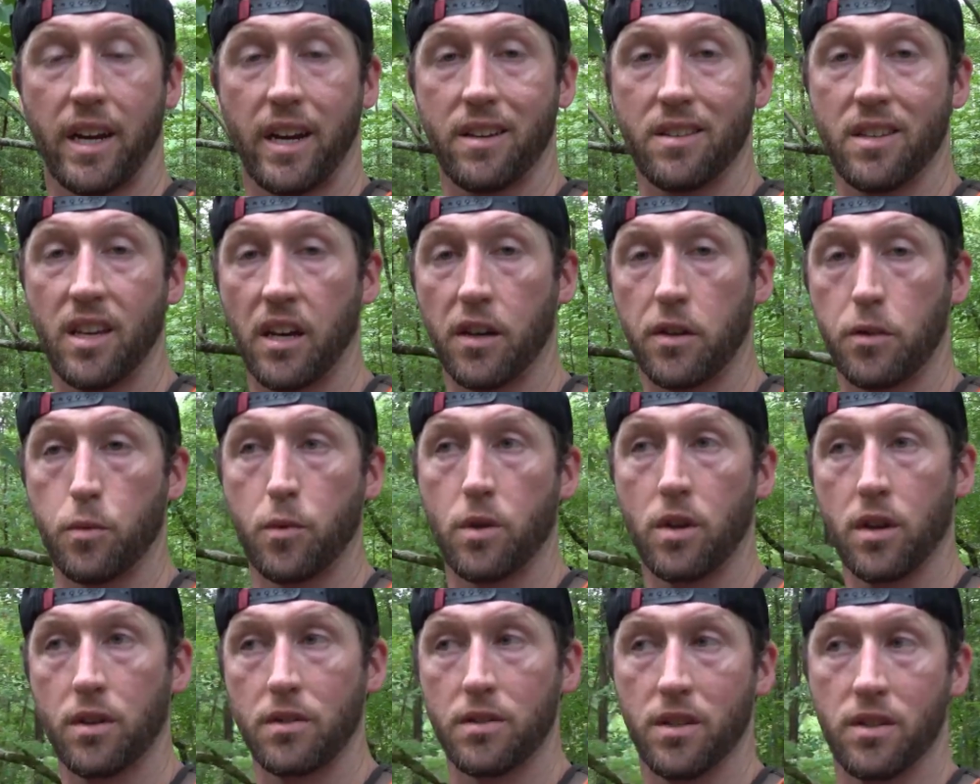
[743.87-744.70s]
I said, because
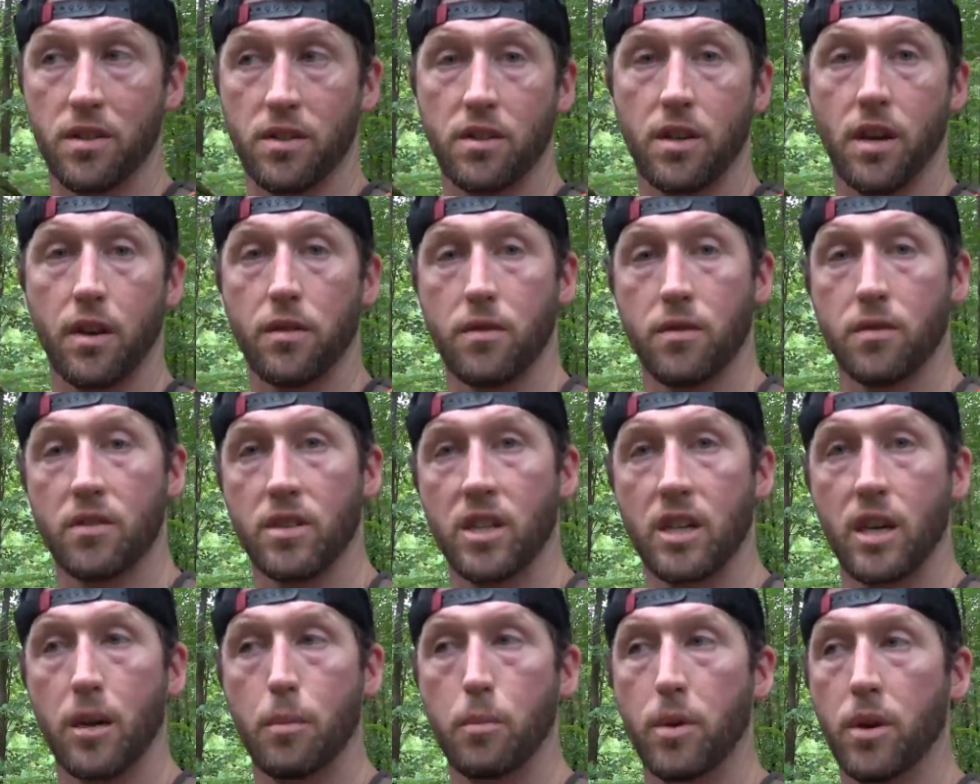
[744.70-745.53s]
we're on the southern
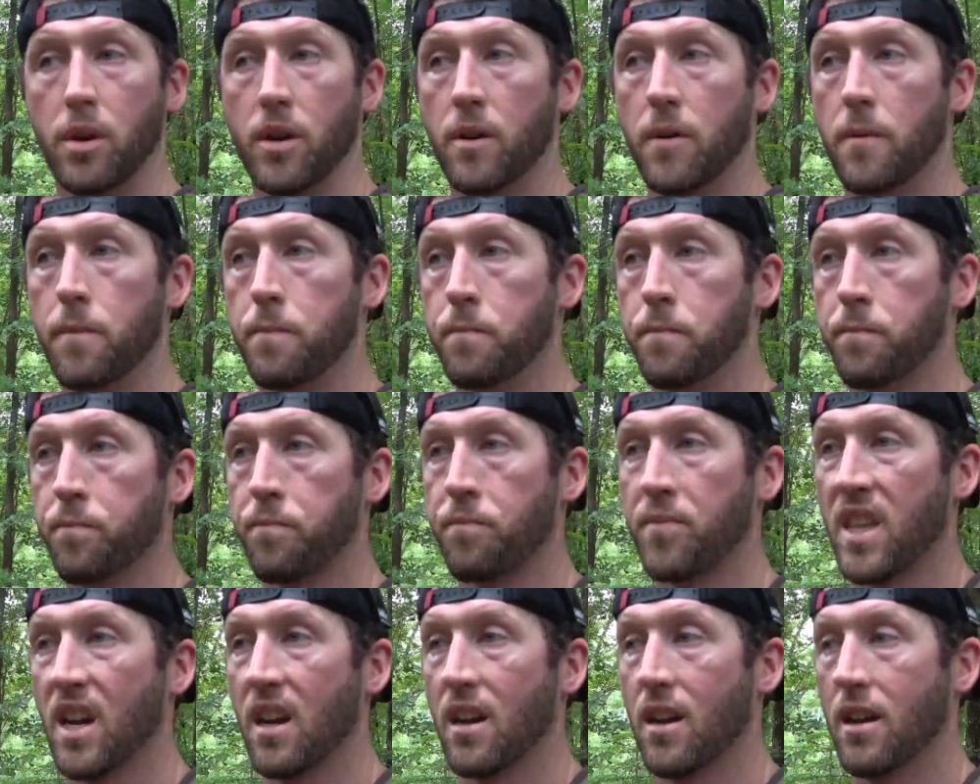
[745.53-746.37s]
tip.
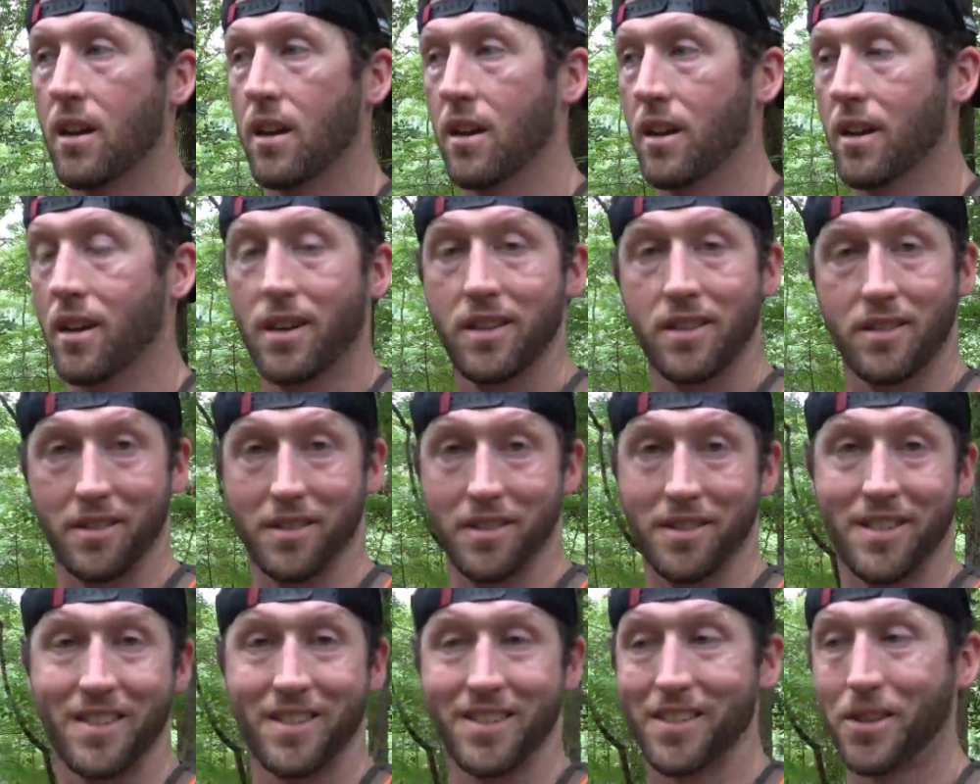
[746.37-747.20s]
So
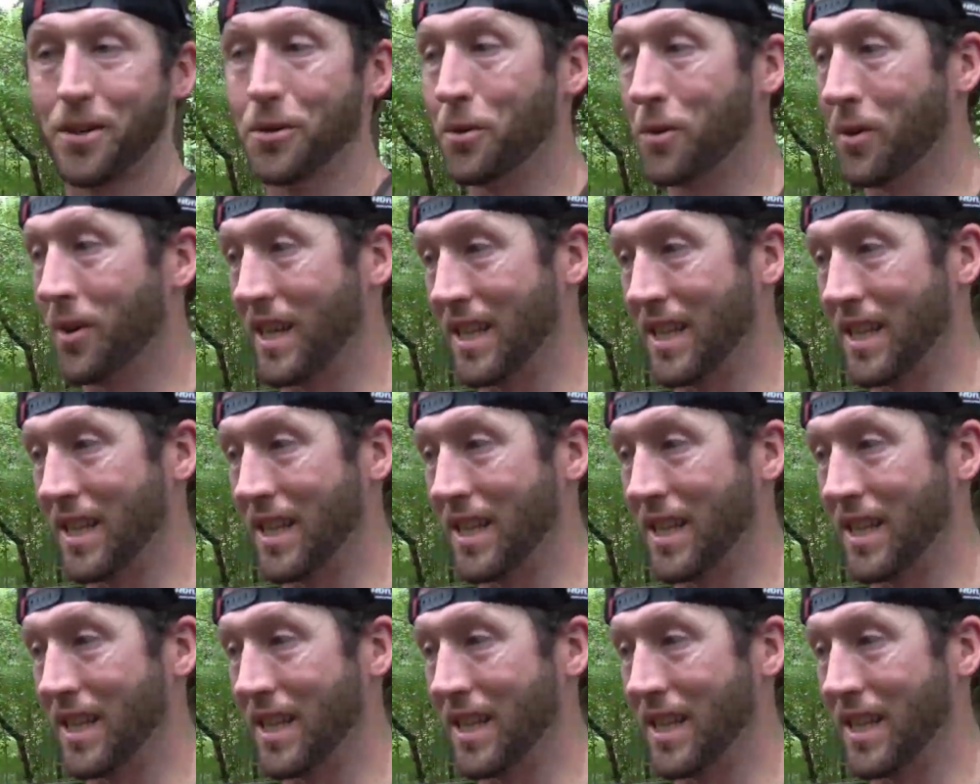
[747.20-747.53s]
this is cool.